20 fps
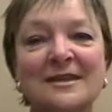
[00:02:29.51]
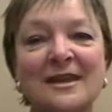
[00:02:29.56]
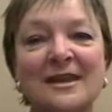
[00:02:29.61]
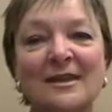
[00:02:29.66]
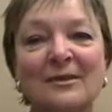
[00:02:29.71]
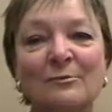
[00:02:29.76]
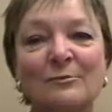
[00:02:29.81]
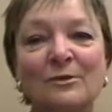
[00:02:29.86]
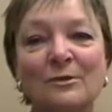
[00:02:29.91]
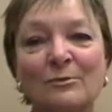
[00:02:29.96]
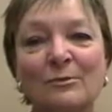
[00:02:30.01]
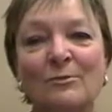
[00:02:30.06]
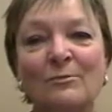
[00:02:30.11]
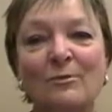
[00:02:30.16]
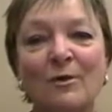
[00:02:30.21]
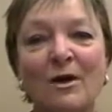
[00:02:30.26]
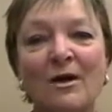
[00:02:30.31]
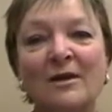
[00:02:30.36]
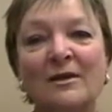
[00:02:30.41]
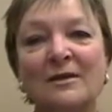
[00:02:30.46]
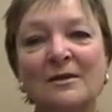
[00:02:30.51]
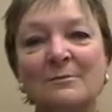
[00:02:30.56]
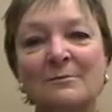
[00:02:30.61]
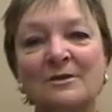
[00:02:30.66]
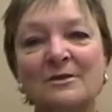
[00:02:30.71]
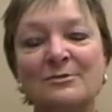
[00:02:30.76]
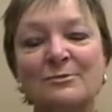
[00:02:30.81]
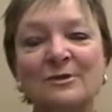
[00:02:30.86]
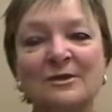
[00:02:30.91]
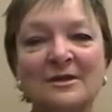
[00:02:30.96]
and we were walking
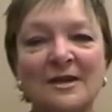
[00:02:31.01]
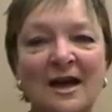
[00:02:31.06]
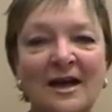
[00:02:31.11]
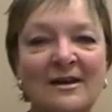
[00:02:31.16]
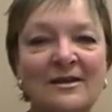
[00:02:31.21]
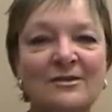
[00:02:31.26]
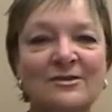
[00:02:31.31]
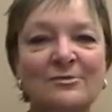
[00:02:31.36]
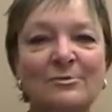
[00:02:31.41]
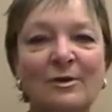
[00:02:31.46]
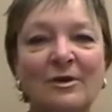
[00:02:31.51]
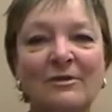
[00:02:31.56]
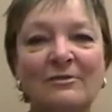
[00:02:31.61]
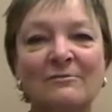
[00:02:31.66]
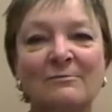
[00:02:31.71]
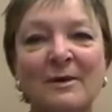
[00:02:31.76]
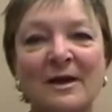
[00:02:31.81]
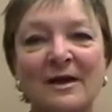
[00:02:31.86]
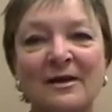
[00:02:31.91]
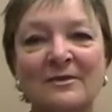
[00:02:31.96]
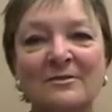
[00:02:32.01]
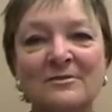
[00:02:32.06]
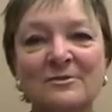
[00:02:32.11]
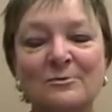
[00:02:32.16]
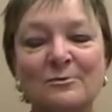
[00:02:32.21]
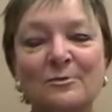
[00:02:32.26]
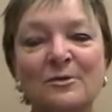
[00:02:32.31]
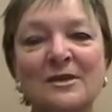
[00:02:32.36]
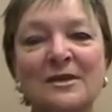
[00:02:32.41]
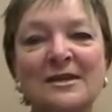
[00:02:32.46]
between 9 and 12 miles a
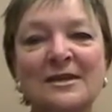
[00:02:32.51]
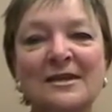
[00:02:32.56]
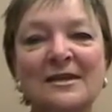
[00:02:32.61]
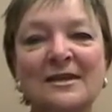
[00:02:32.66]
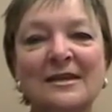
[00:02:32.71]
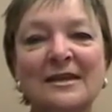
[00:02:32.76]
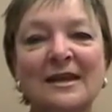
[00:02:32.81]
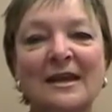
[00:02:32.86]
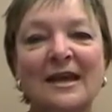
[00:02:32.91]
week.